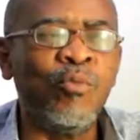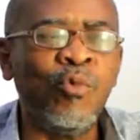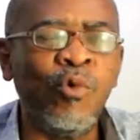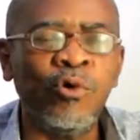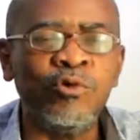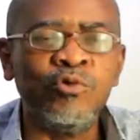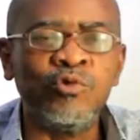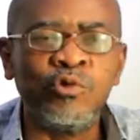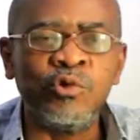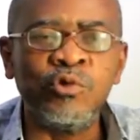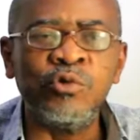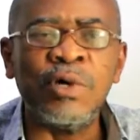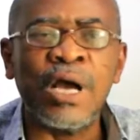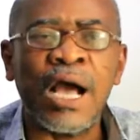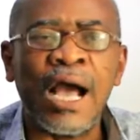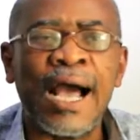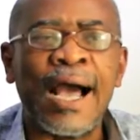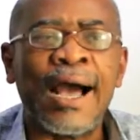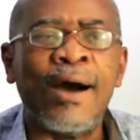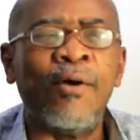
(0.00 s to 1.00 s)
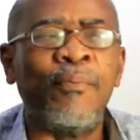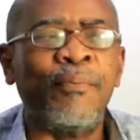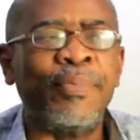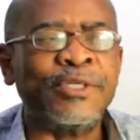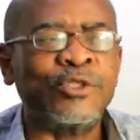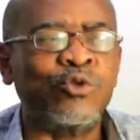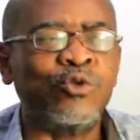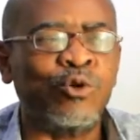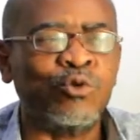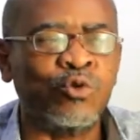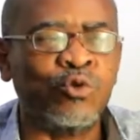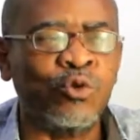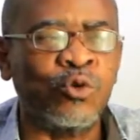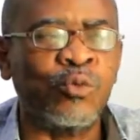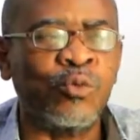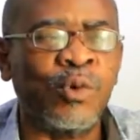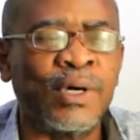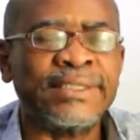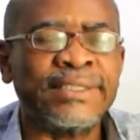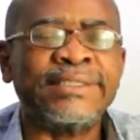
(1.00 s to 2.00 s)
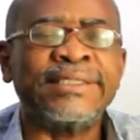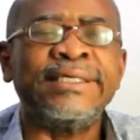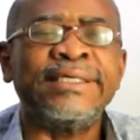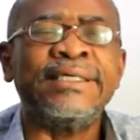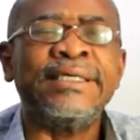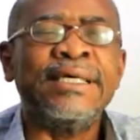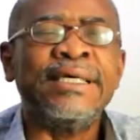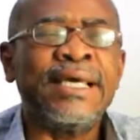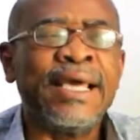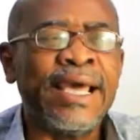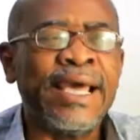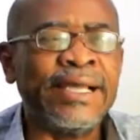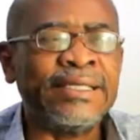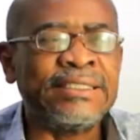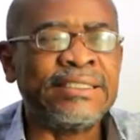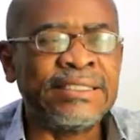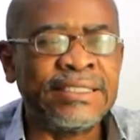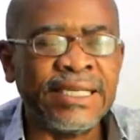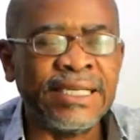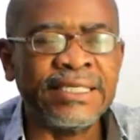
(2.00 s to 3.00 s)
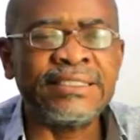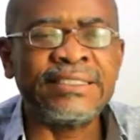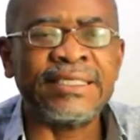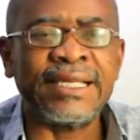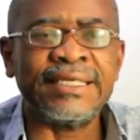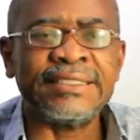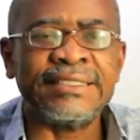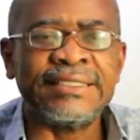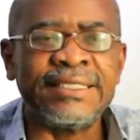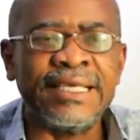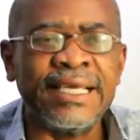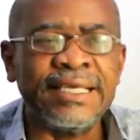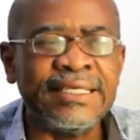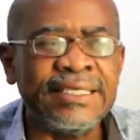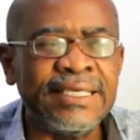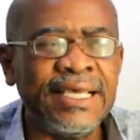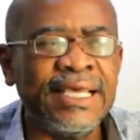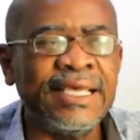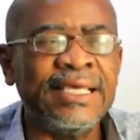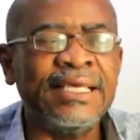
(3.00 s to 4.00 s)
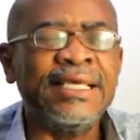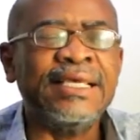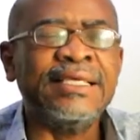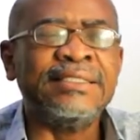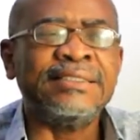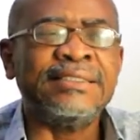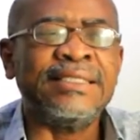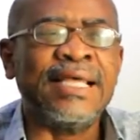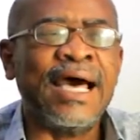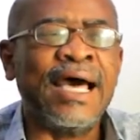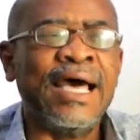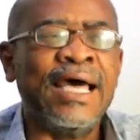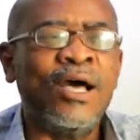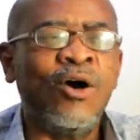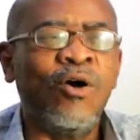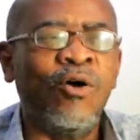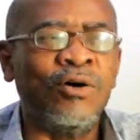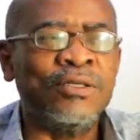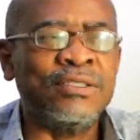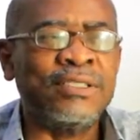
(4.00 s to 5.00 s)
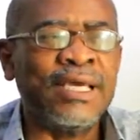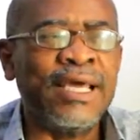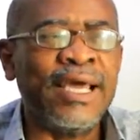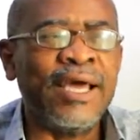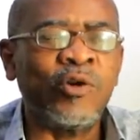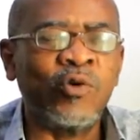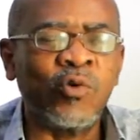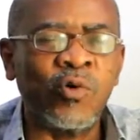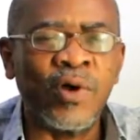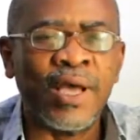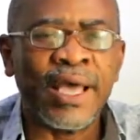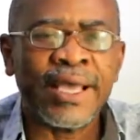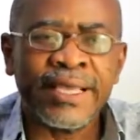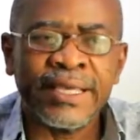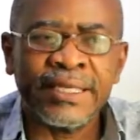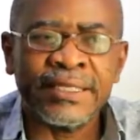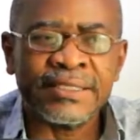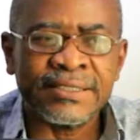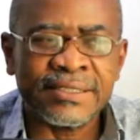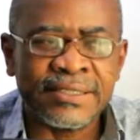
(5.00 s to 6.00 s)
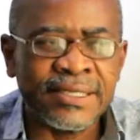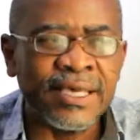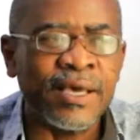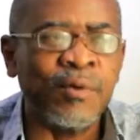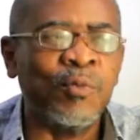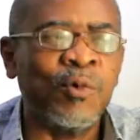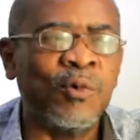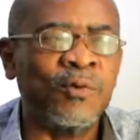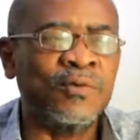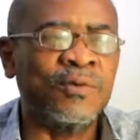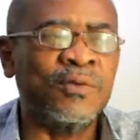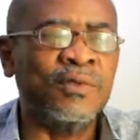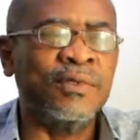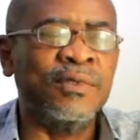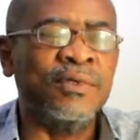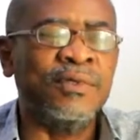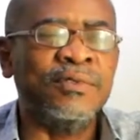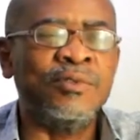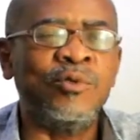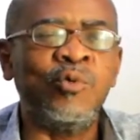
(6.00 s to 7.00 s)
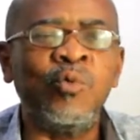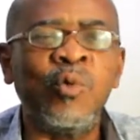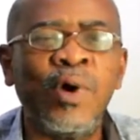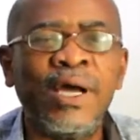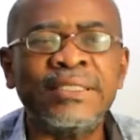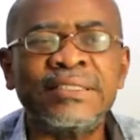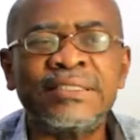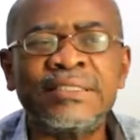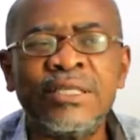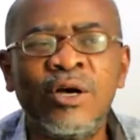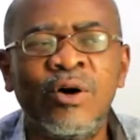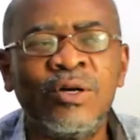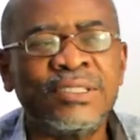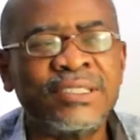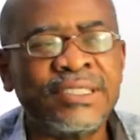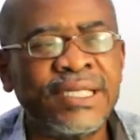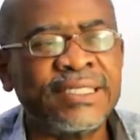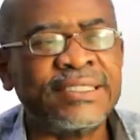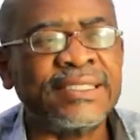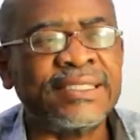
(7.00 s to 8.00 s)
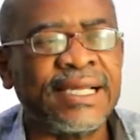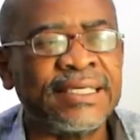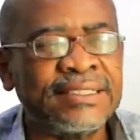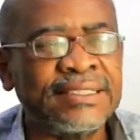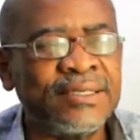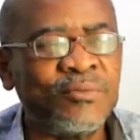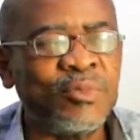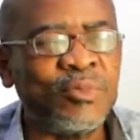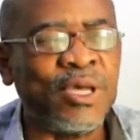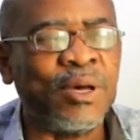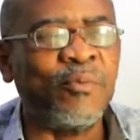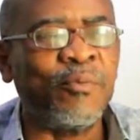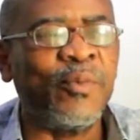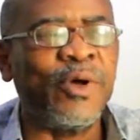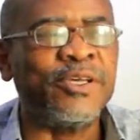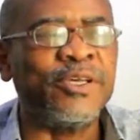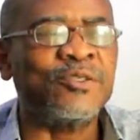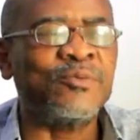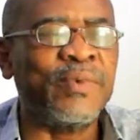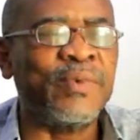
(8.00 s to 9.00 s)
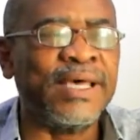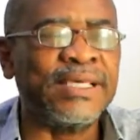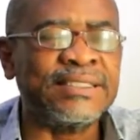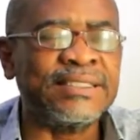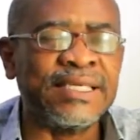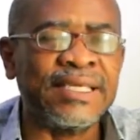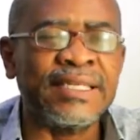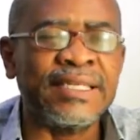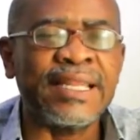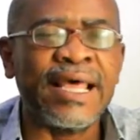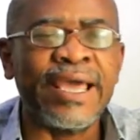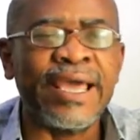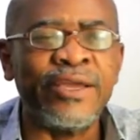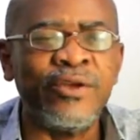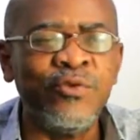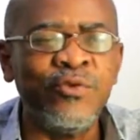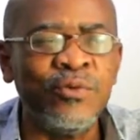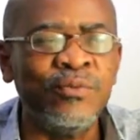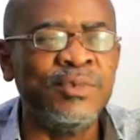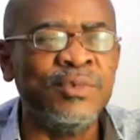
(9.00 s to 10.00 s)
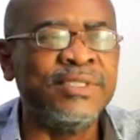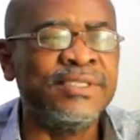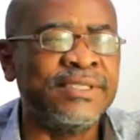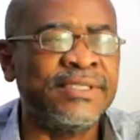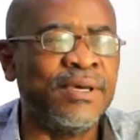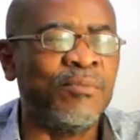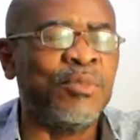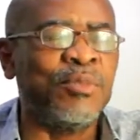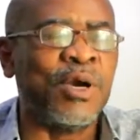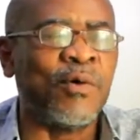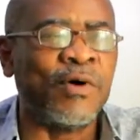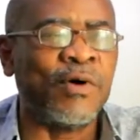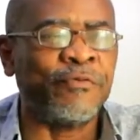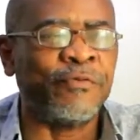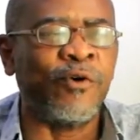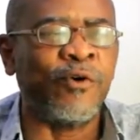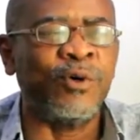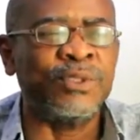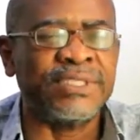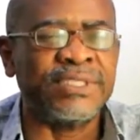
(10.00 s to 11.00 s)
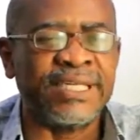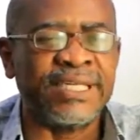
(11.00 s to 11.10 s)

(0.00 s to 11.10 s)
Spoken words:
more do our person to no was say a church as ye na or they no the sermon. The words now church as be a verse and 9 moons and be a 4